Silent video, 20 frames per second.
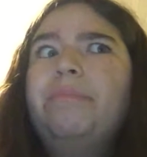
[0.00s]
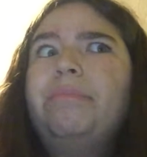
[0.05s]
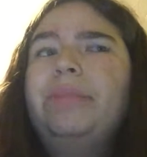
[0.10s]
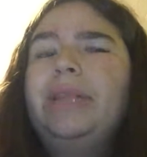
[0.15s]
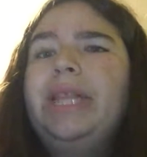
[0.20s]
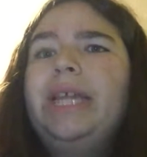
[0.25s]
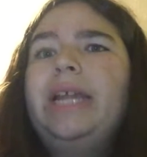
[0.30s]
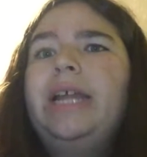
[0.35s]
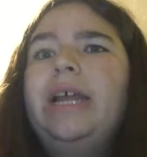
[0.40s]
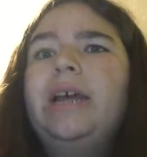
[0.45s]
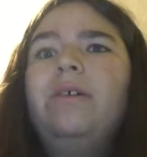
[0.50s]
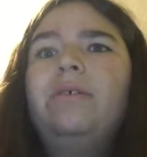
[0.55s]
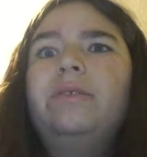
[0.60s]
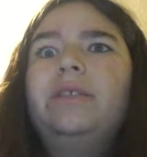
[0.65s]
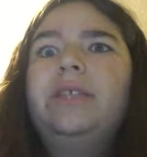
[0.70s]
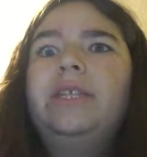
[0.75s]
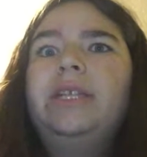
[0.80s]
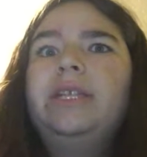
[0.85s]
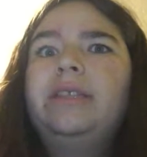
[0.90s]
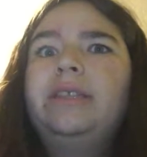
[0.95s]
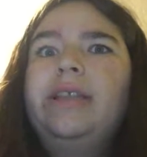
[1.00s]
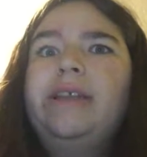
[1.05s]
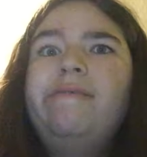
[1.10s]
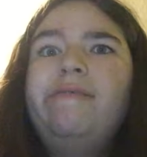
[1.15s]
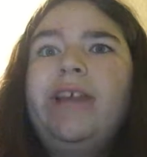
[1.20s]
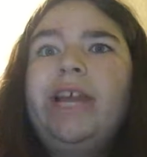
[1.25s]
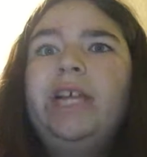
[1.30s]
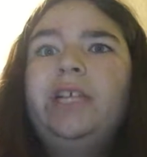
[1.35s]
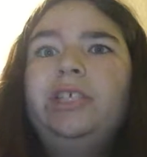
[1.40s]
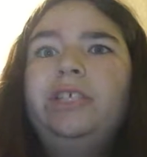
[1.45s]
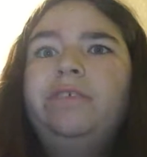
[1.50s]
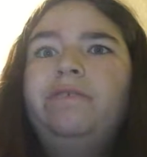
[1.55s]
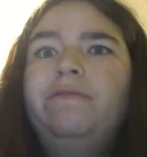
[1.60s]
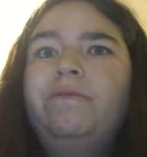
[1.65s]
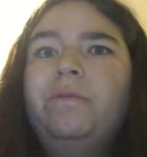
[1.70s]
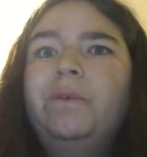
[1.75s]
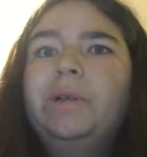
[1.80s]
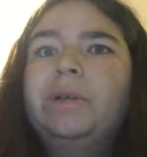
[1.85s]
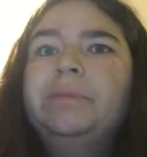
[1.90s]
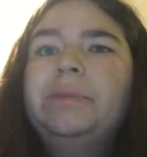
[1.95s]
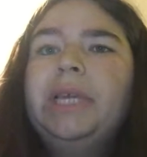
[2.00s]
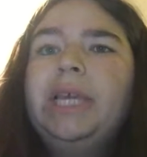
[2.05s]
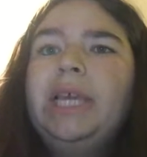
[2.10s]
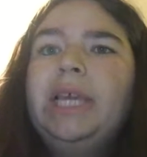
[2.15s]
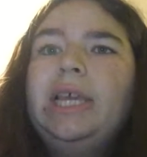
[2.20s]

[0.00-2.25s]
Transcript: played out in a live action form,